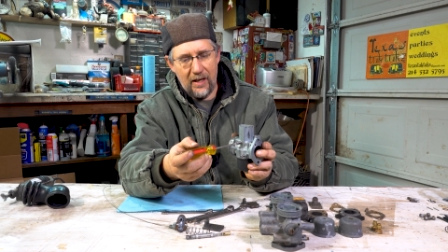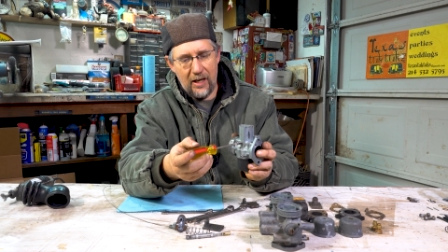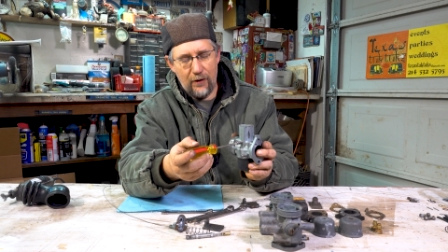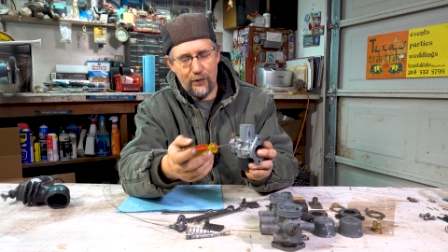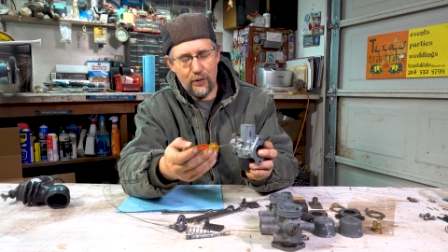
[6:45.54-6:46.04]

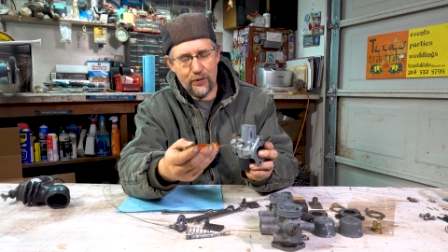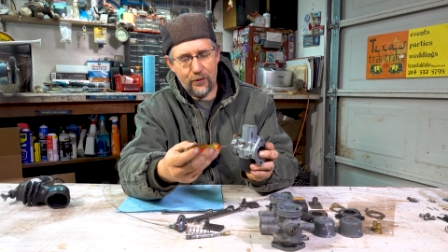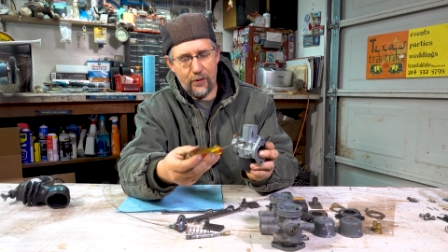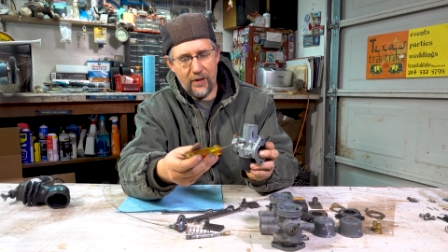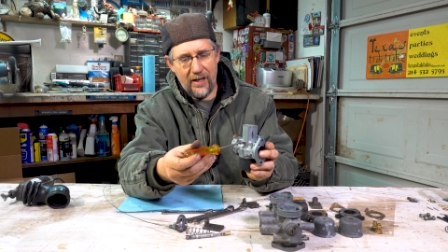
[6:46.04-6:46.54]
If you
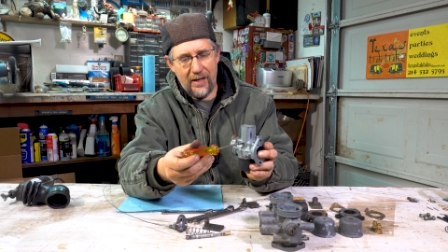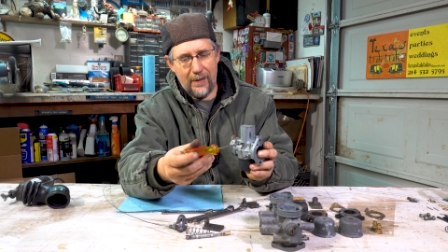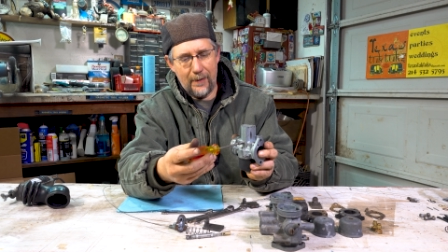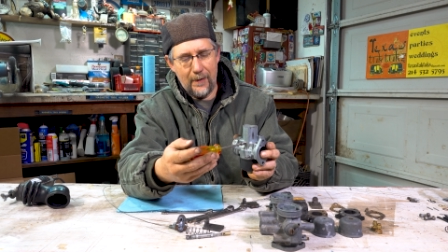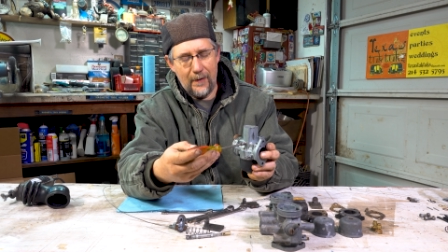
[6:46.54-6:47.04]
screw it
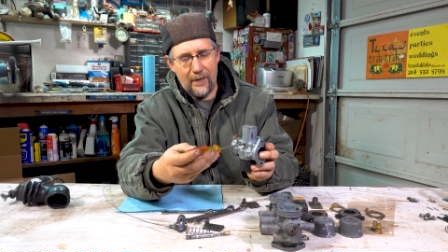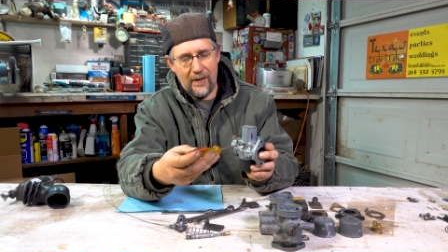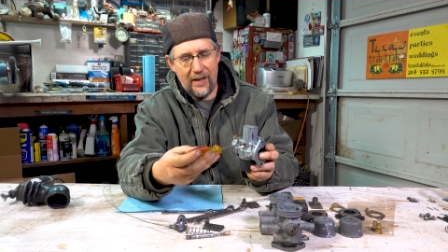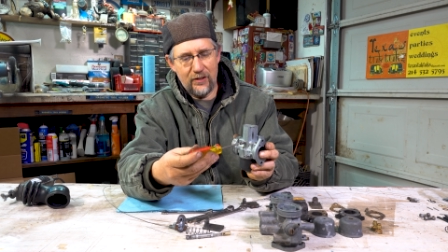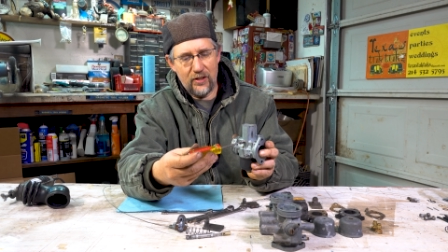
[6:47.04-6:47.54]
in,
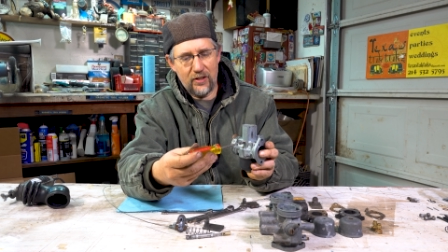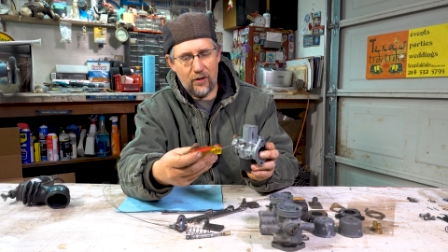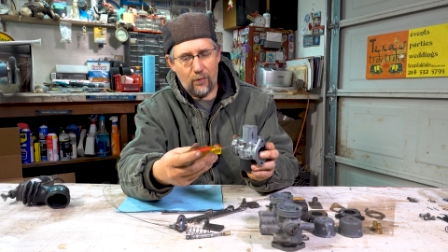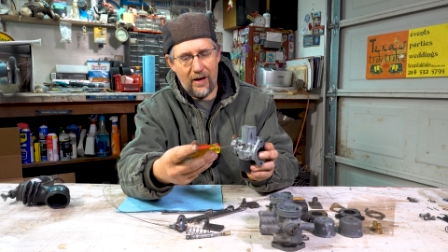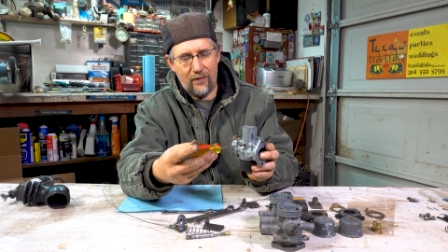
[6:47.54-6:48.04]
the engine's going
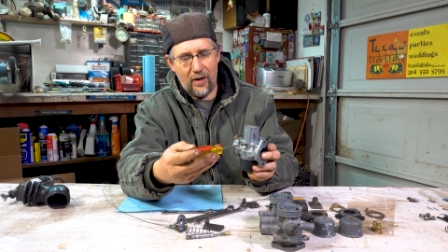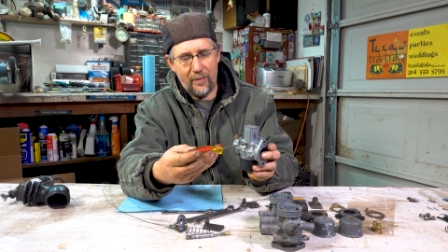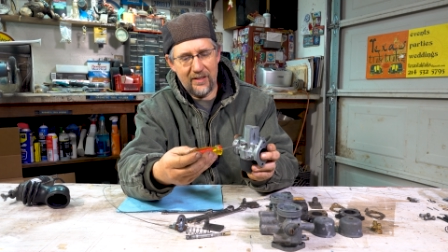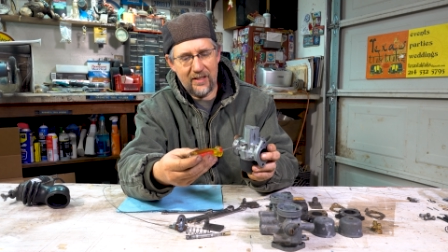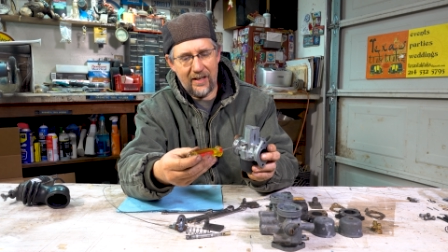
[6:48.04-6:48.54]
to rev up
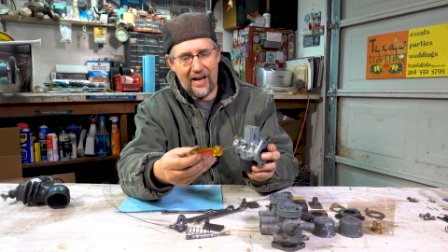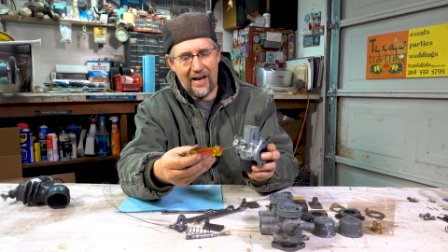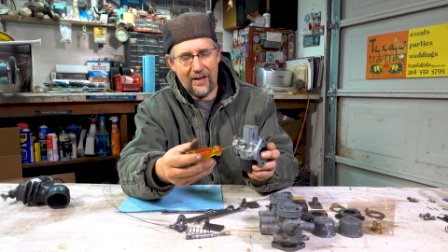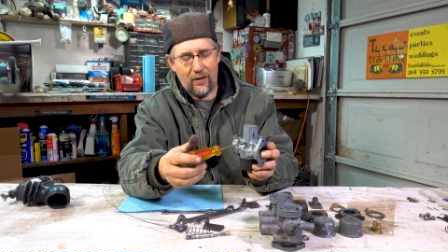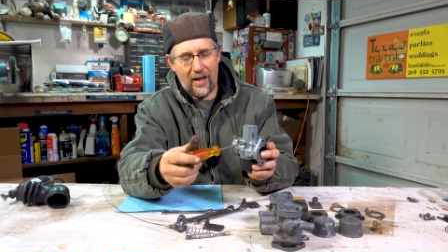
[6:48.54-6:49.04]
and it's going to
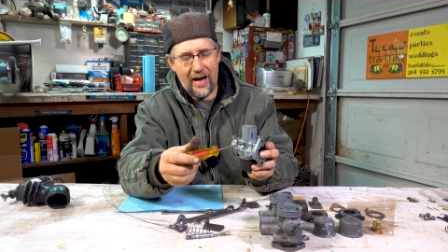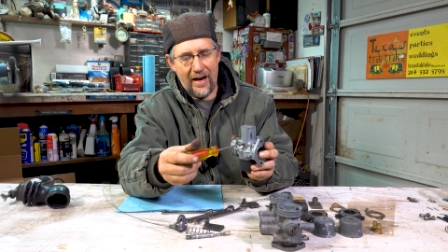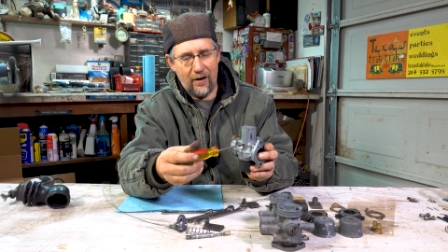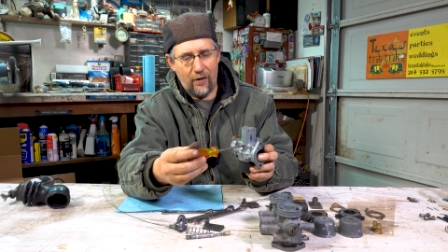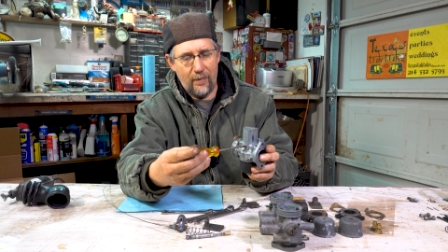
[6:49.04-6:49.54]
idle
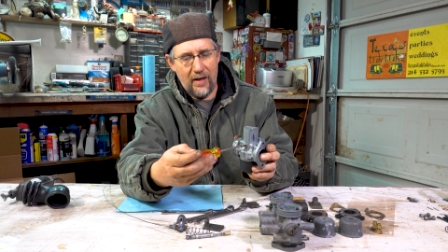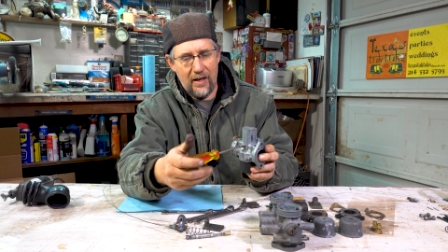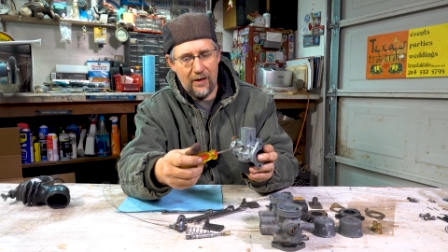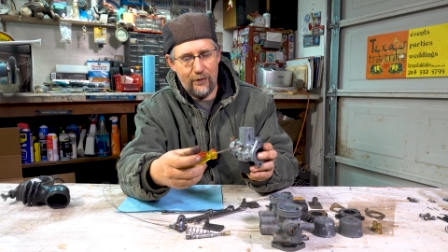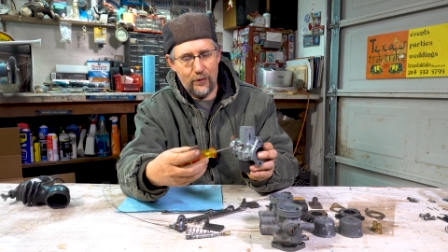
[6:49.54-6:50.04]
higher.
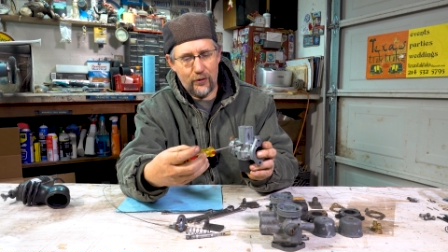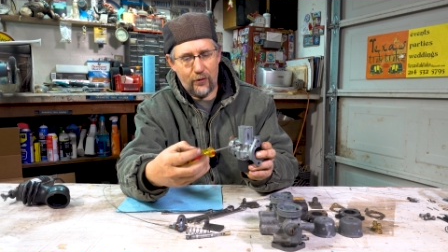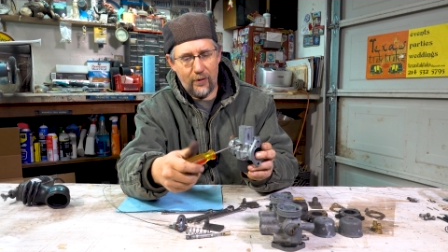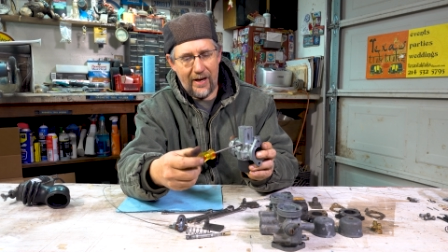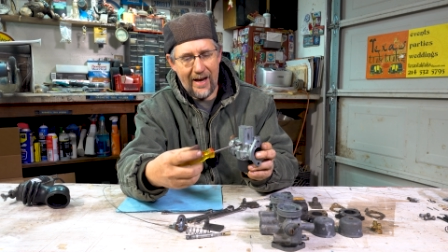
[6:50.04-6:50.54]
If you
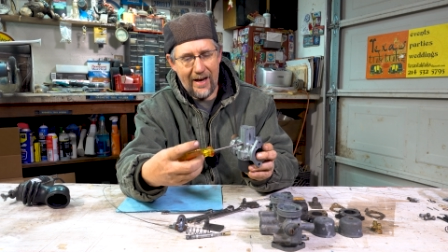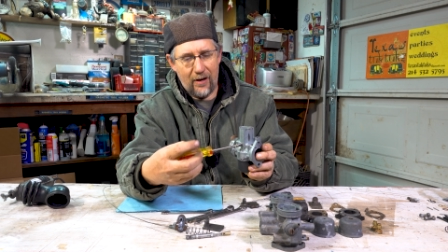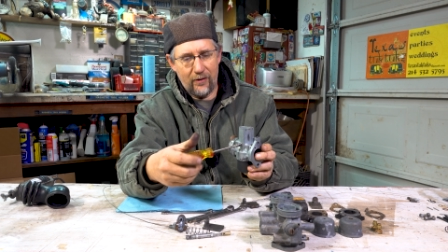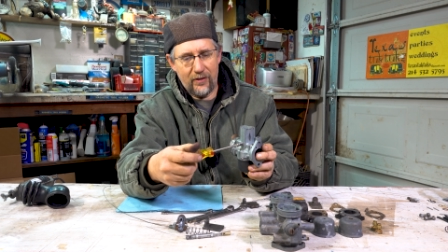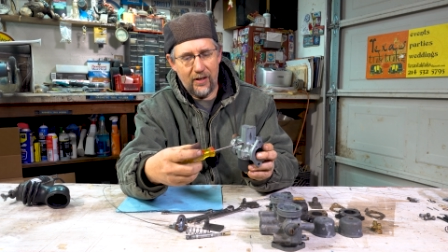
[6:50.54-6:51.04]
screw it
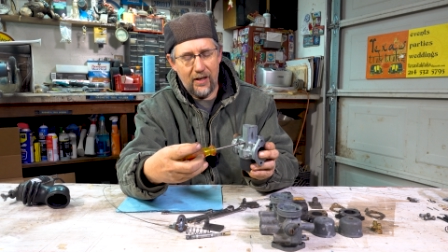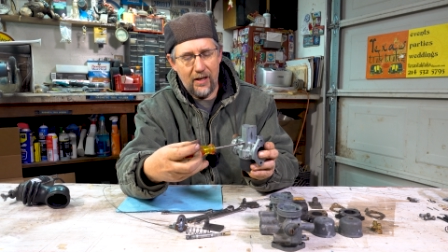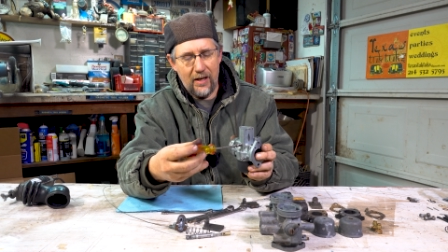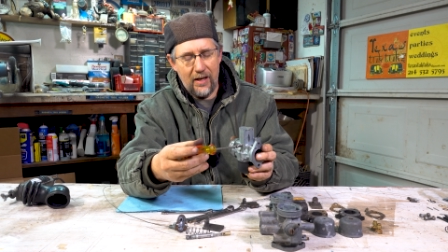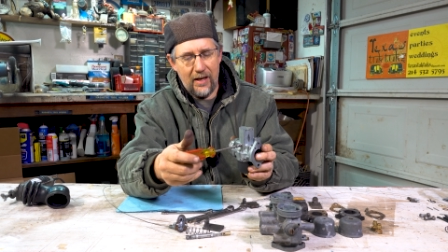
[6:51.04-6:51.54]
out,
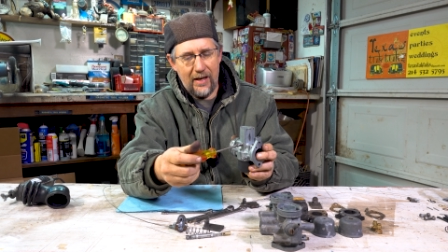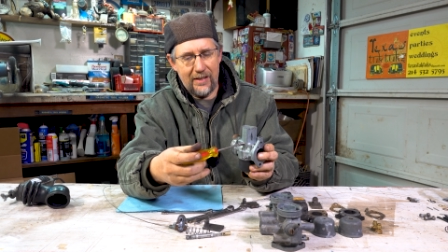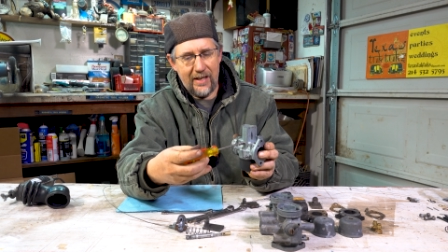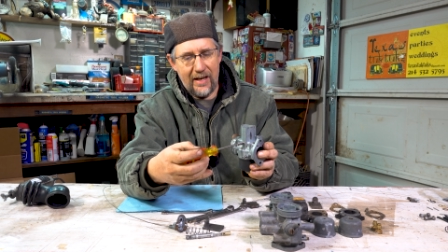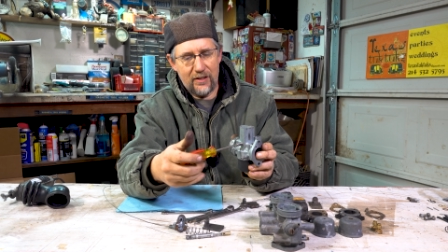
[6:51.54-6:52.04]

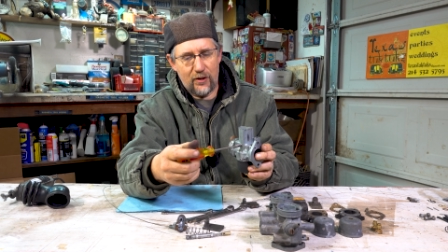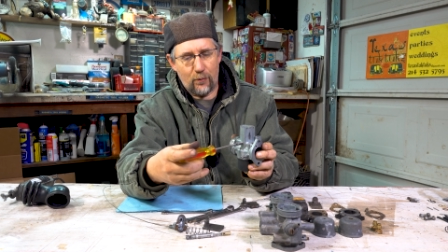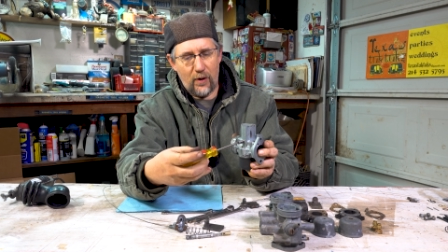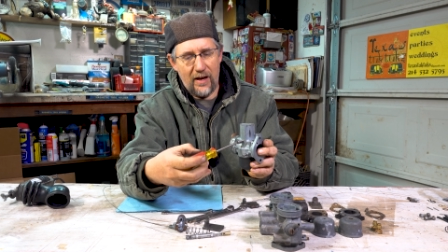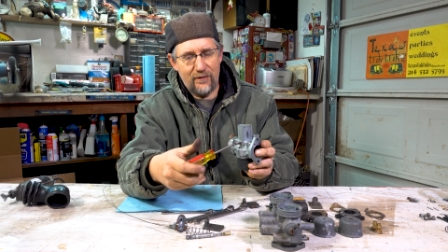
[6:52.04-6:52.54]
it takes the
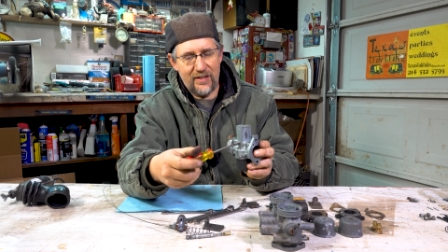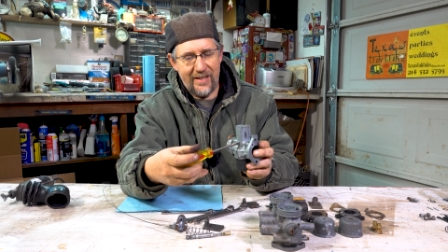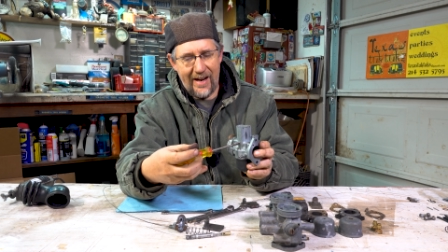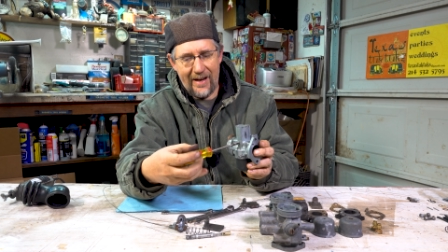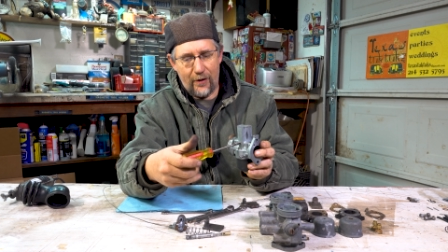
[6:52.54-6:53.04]
revs
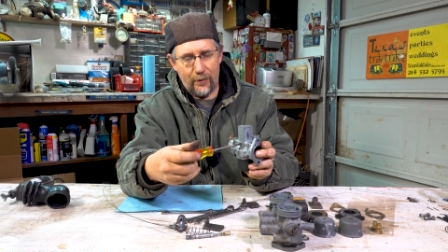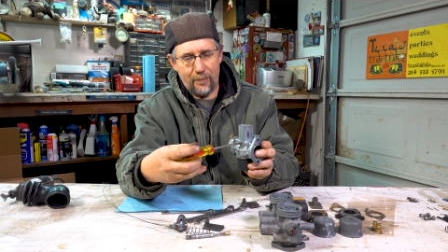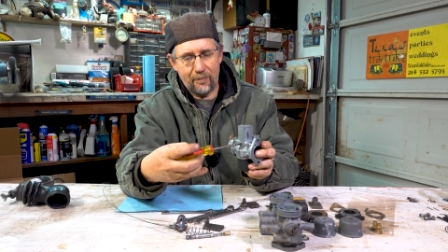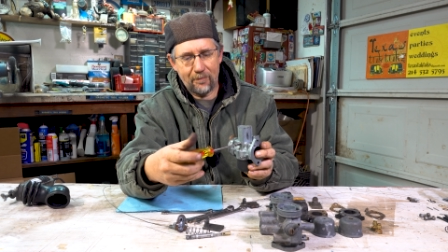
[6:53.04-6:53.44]
down